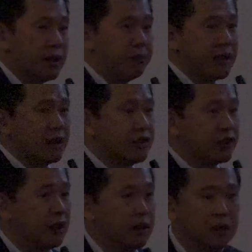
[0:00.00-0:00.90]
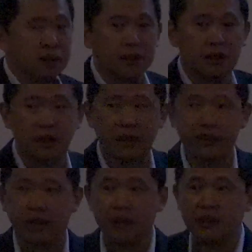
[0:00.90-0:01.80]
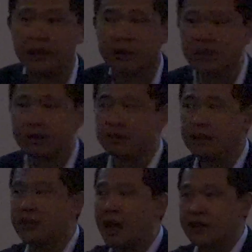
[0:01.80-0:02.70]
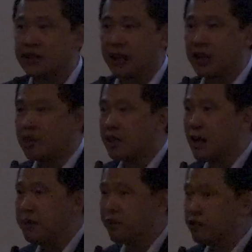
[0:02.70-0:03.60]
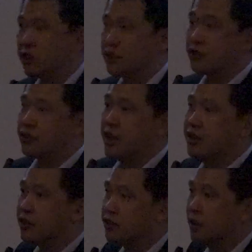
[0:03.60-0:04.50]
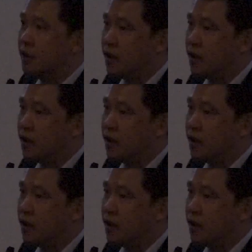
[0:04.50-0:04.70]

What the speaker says: Because like I said, the data is actually coming from the sensors.